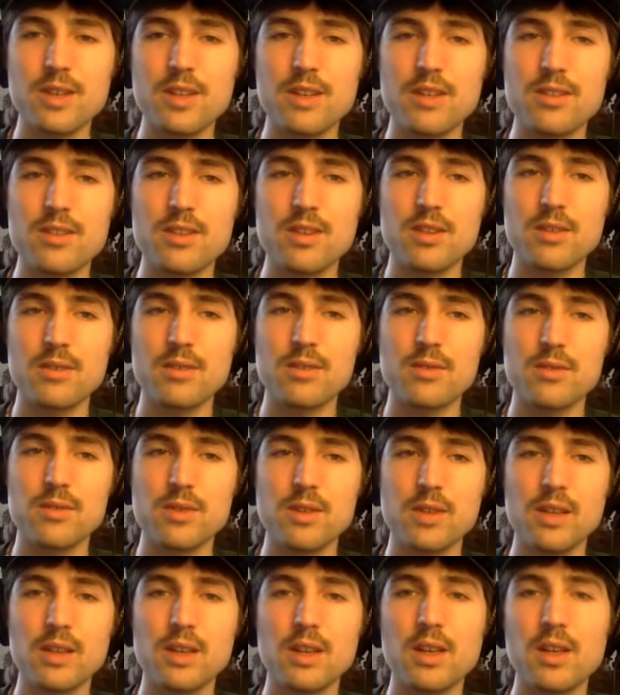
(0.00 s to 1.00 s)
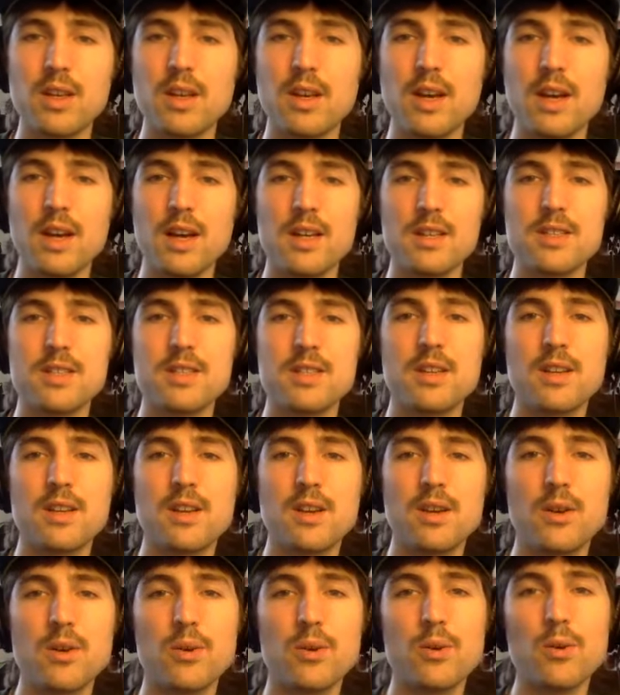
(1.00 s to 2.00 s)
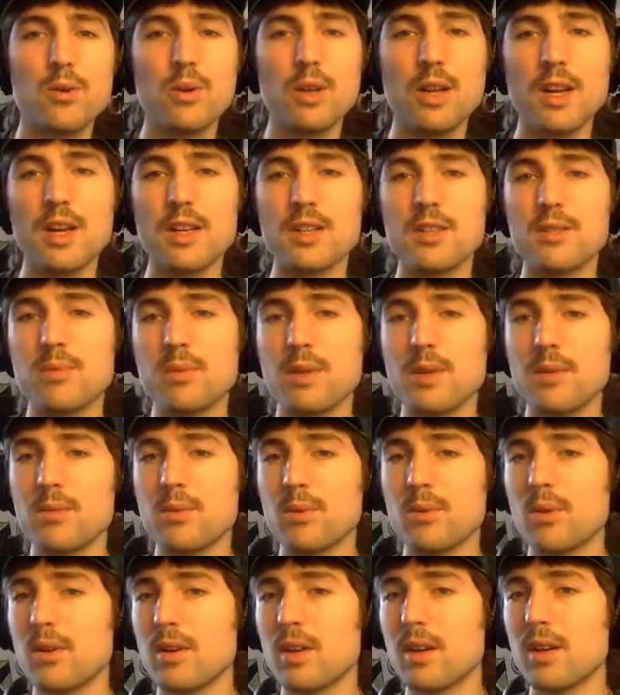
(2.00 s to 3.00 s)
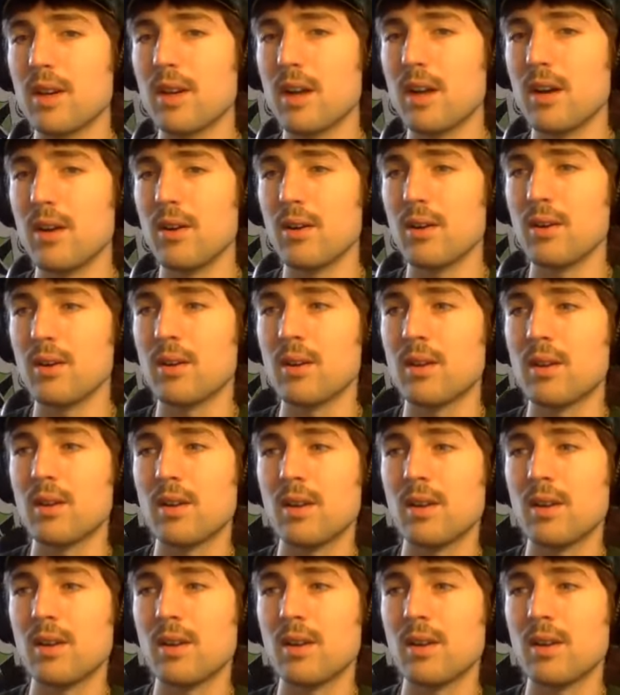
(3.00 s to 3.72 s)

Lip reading: in terms of like it has all age people on it now